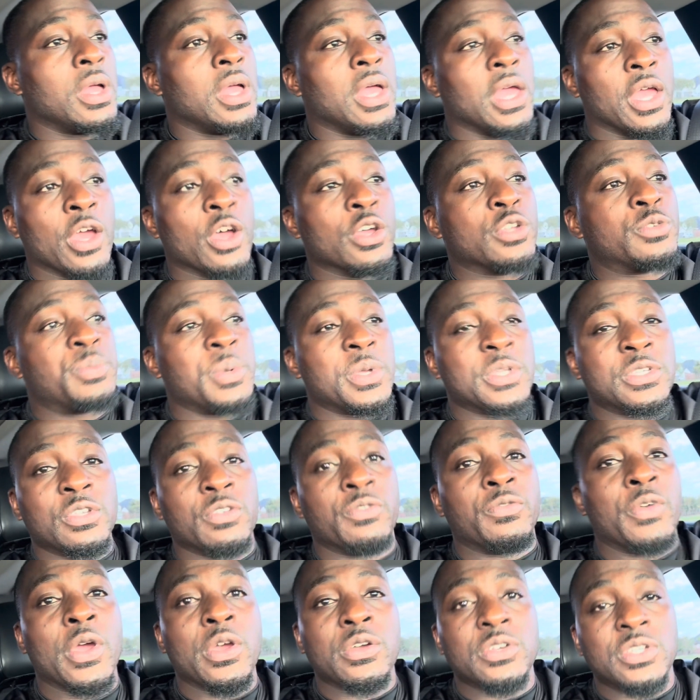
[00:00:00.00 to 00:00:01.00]
L. Spence is
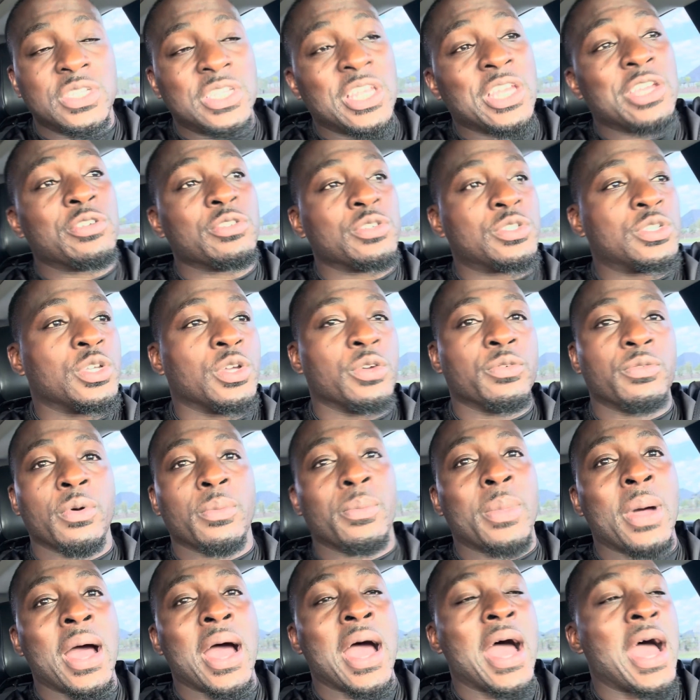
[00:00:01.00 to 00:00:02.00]
very secretive
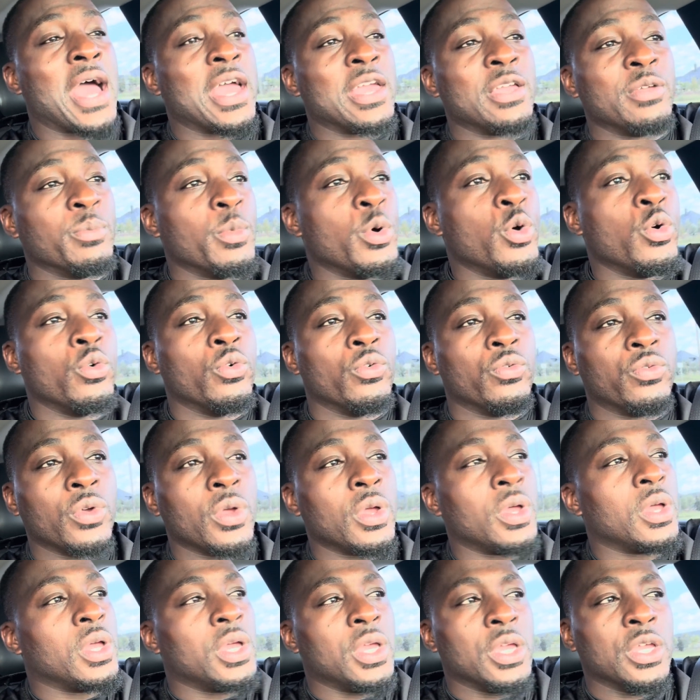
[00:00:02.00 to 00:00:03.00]
about how he moves.
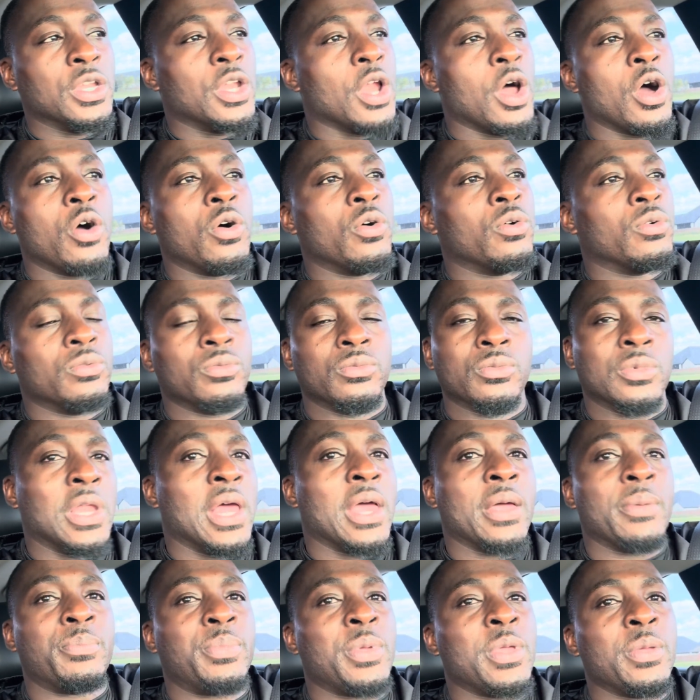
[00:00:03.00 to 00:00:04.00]
He don't
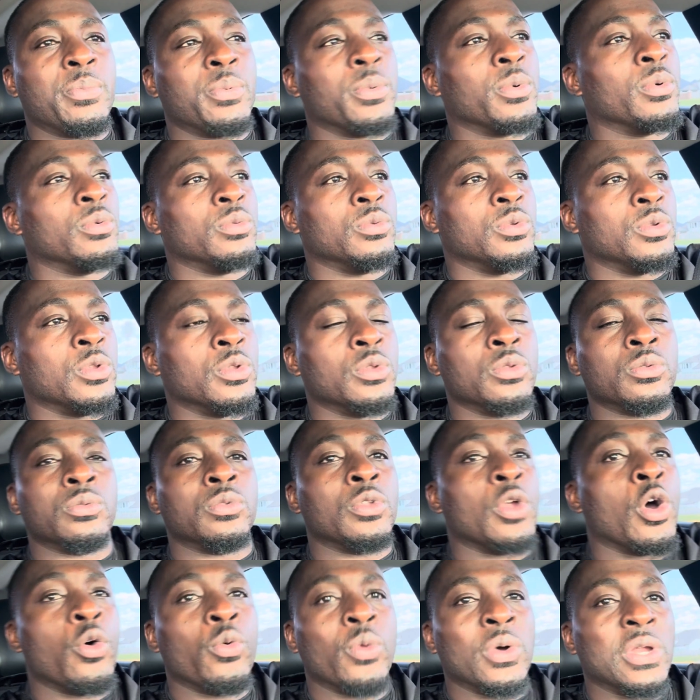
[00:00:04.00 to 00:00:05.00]
let people
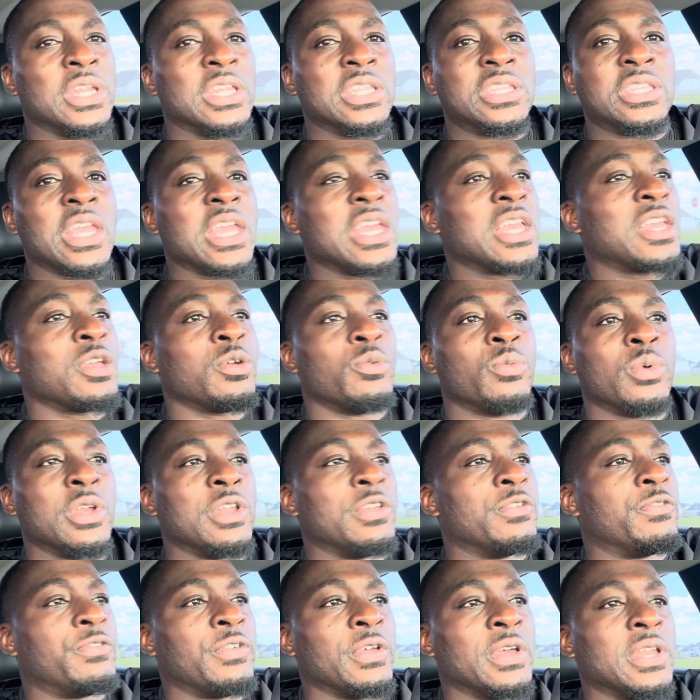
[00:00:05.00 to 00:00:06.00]
know what he thinking, what
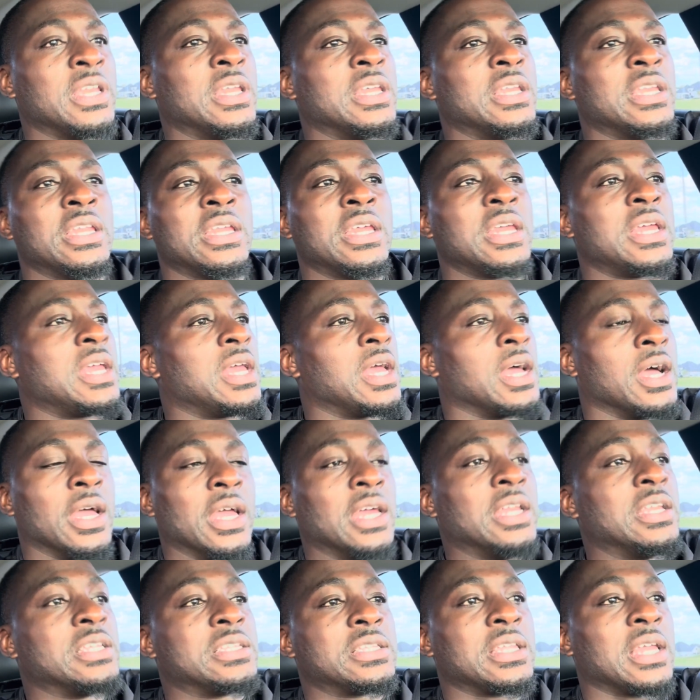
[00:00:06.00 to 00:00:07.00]
he feeling, or
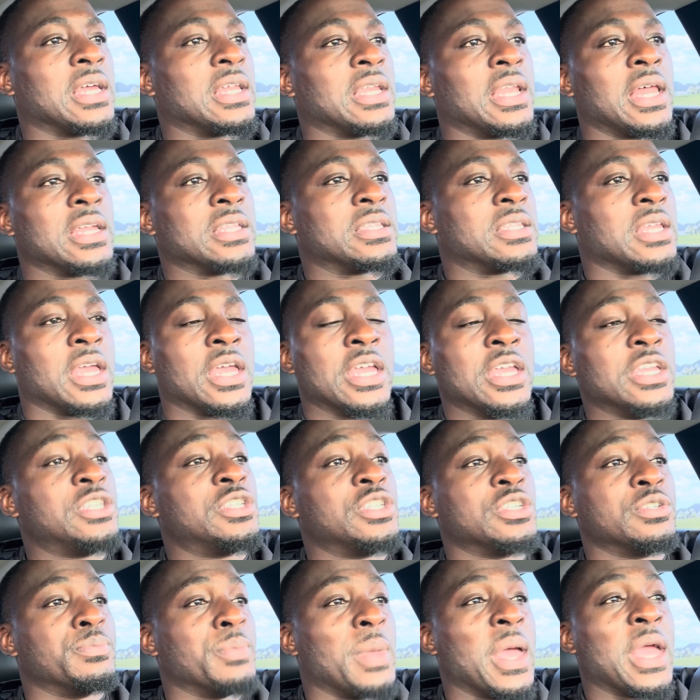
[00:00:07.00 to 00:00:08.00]
anything like that. He
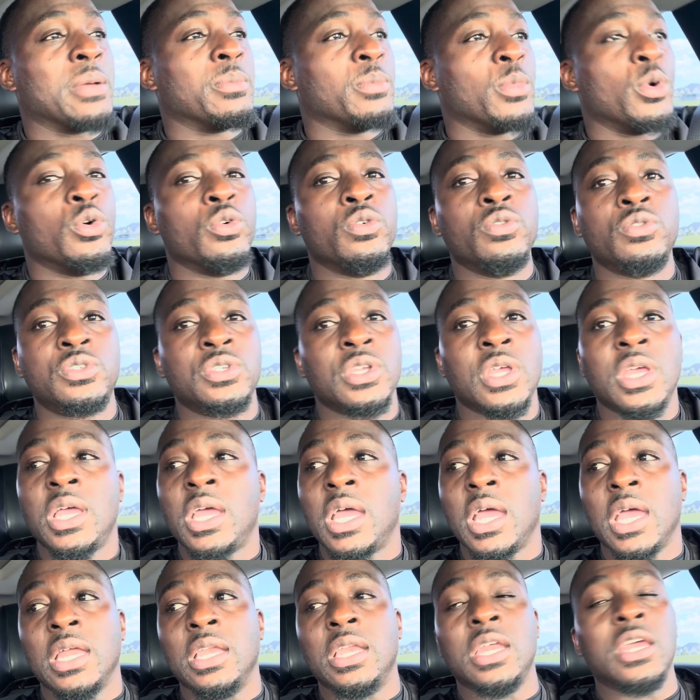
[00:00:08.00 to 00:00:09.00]
just make moves,
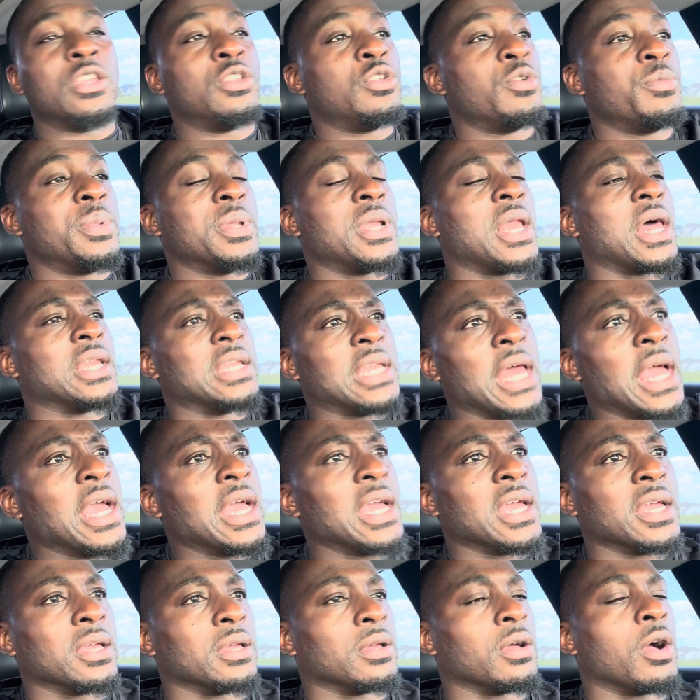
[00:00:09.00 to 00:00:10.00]
and then you be like,
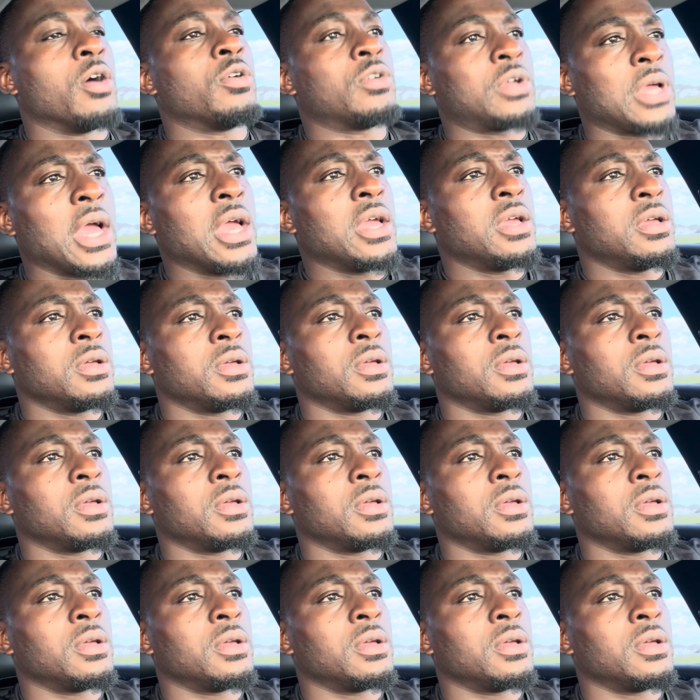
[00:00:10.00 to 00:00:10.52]
dang, okay.